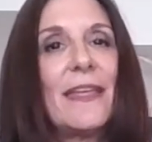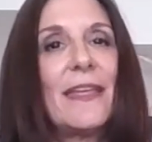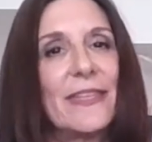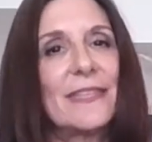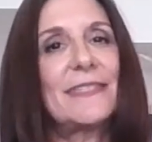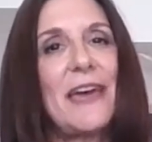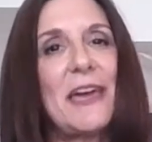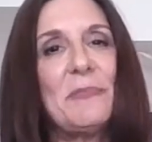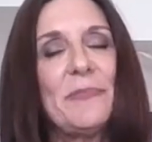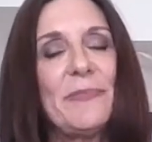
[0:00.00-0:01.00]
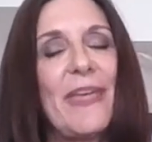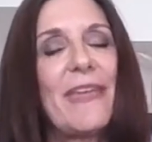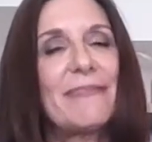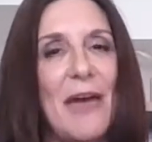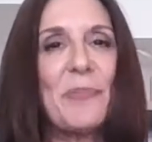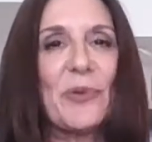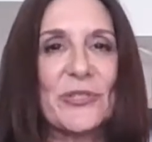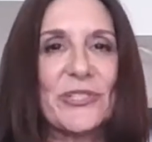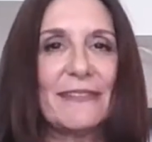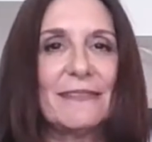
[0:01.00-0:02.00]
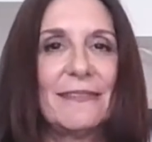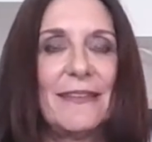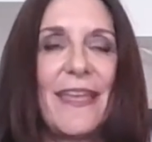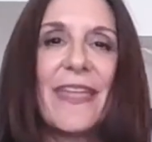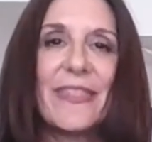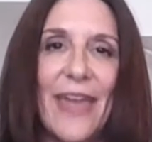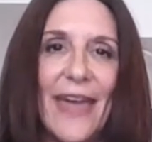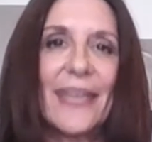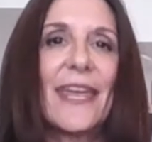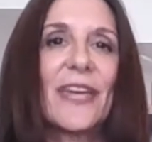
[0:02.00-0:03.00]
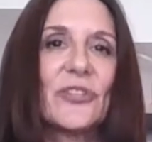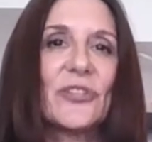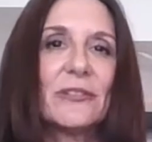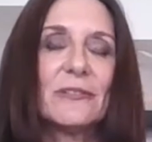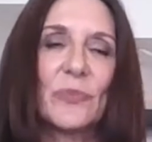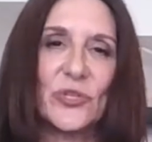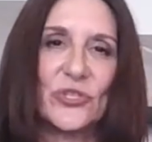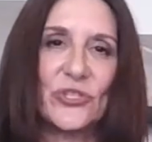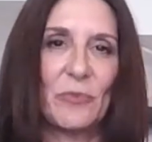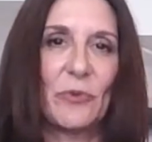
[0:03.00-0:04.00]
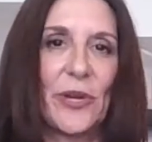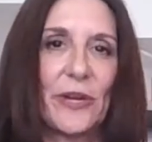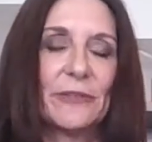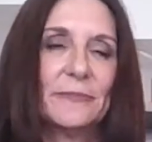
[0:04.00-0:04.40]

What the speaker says: This time, that person, that connection was Jim Greer.